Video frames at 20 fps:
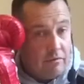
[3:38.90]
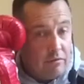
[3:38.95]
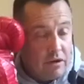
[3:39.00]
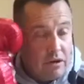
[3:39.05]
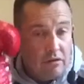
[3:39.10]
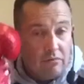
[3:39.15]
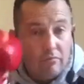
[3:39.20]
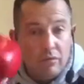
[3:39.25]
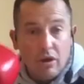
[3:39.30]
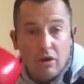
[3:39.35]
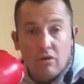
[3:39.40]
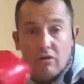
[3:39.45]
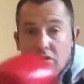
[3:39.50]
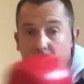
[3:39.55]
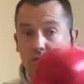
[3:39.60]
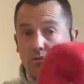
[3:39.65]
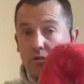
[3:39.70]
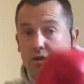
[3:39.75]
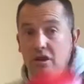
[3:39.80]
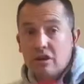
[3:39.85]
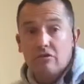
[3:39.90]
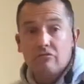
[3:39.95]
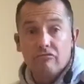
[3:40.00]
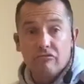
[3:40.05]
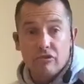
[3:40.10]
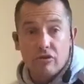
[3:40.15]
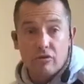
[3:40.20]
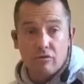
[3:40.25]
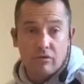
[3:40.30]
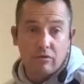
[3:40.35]
we can block, or we can
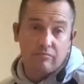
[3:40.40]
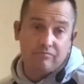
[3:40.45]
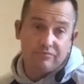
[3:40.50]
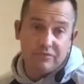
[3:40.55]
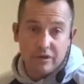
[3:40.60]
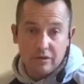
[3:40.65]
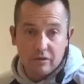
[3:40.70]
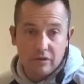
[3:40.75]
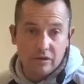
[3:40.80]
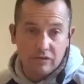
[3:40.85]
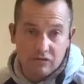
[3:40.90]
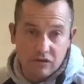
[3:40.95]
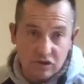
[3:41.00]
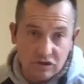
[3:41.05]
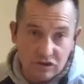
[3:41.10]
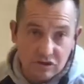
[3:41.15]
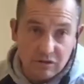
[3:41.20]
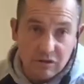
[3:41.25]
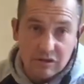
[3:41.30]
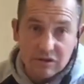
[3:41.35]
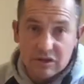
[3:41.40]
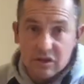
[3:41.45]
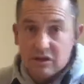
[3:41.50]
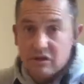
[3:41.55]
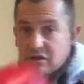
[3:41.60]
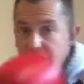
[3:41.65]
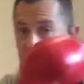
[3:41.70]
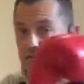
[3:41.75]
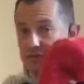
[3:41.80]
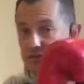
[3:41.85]
roll. You've got two
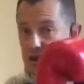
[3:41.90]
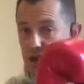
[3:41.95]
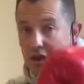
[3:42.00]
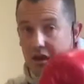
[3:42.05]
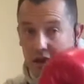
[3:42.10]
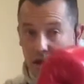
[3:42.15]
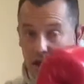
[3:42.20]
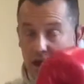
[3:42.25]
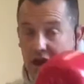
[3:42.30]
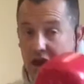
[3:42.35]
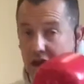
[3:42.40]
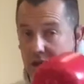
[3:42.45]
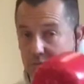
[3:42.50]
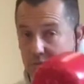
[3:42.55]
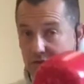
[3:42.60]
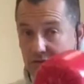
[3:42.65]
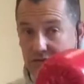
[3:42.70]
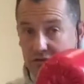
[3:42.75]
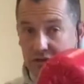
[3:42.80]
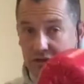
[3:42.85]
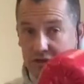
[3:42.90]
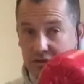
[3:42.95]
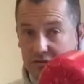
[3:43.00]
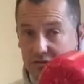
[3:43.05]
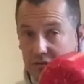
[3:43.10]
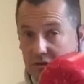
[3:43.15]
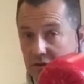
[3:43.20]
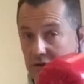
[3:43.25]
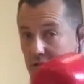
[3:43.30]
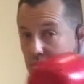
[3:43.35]
alternatives there. I prefer this one,